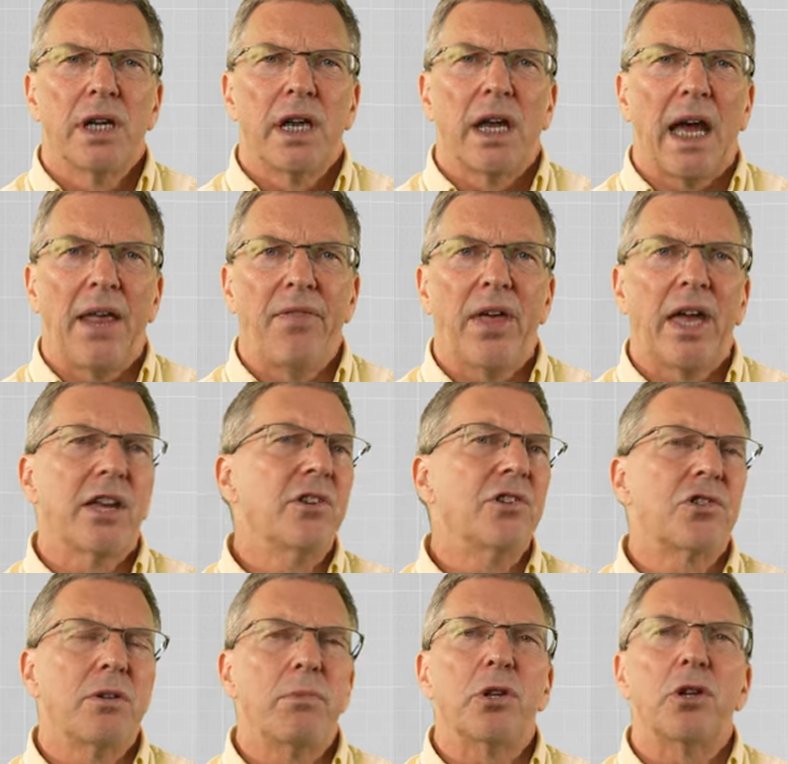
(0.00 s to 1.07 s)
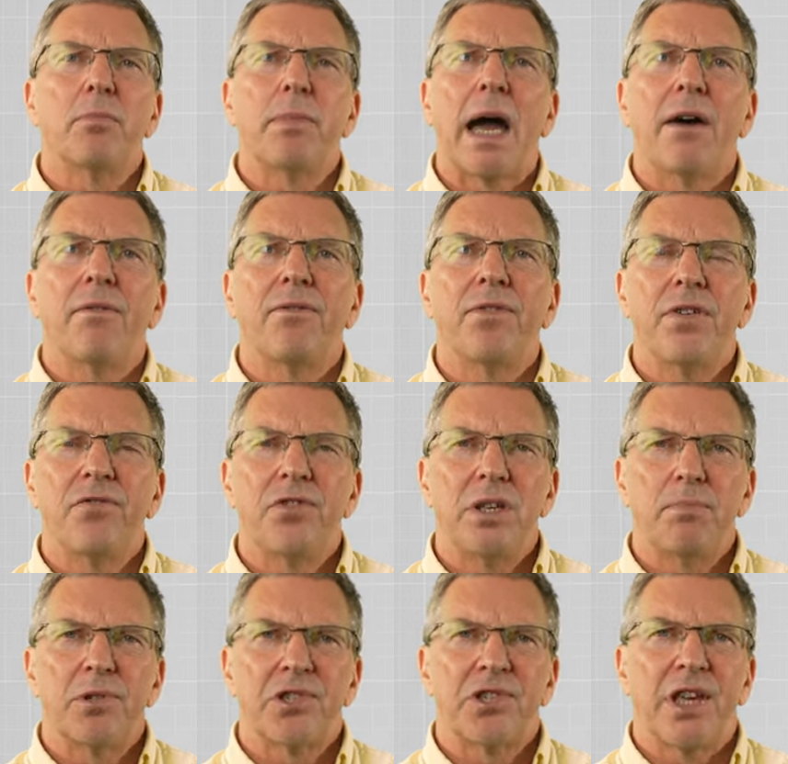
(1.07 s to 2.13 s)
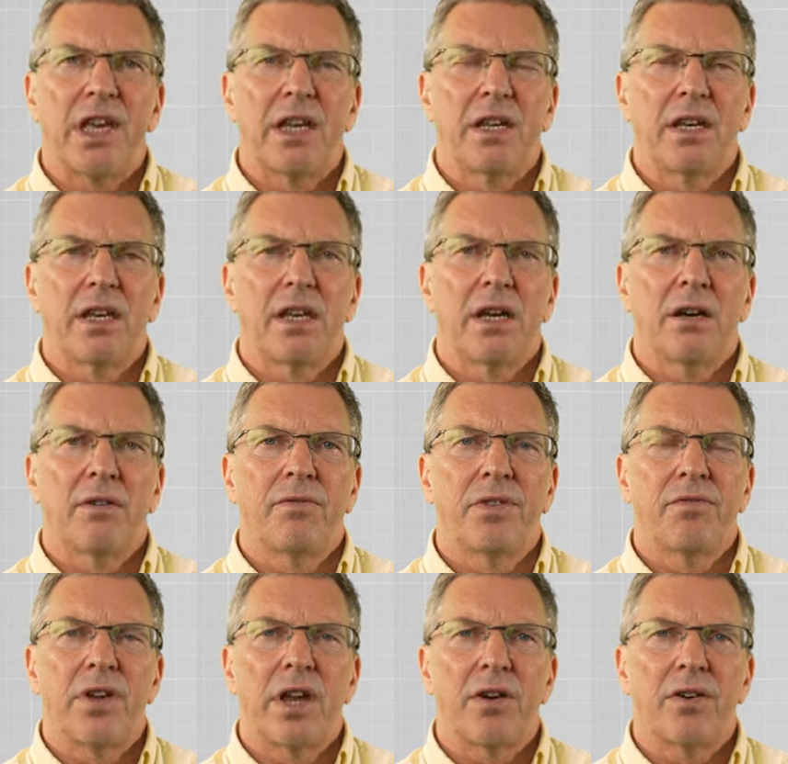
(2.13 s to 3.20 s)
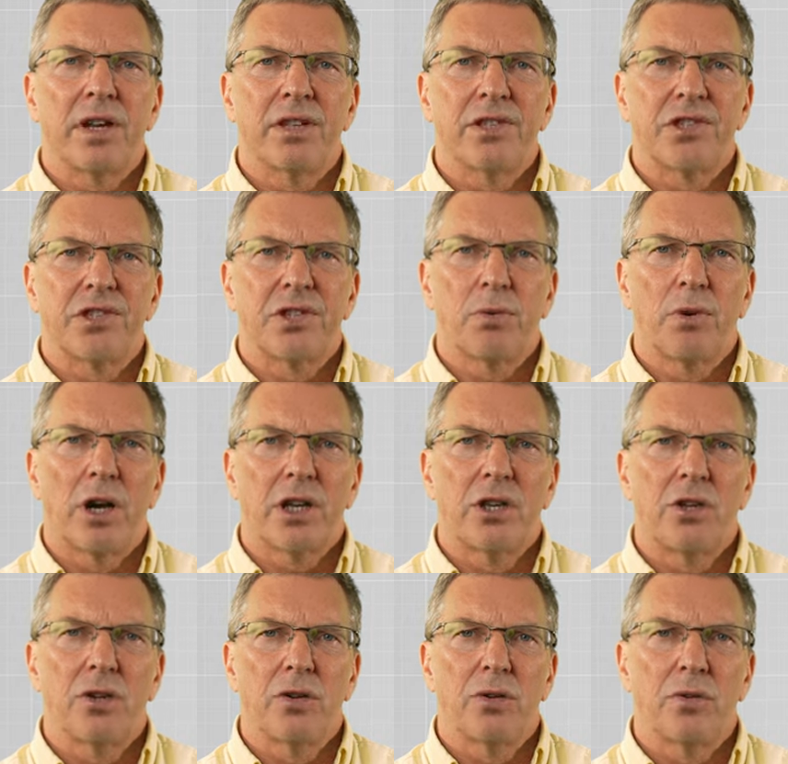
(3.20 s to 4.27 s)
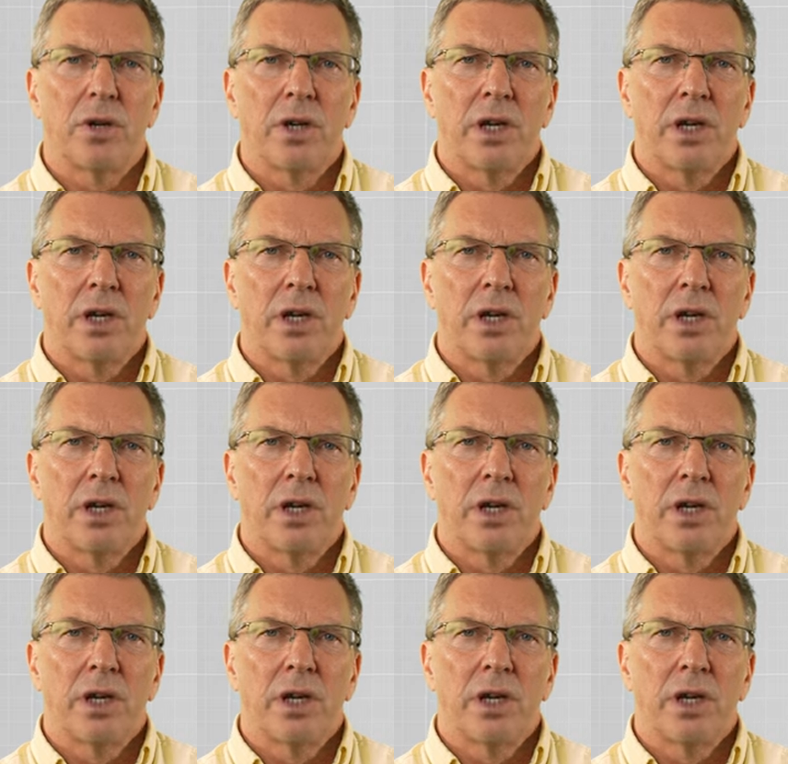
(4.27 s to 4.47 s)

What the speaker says: and they contribute about 50% of the variance to IQ.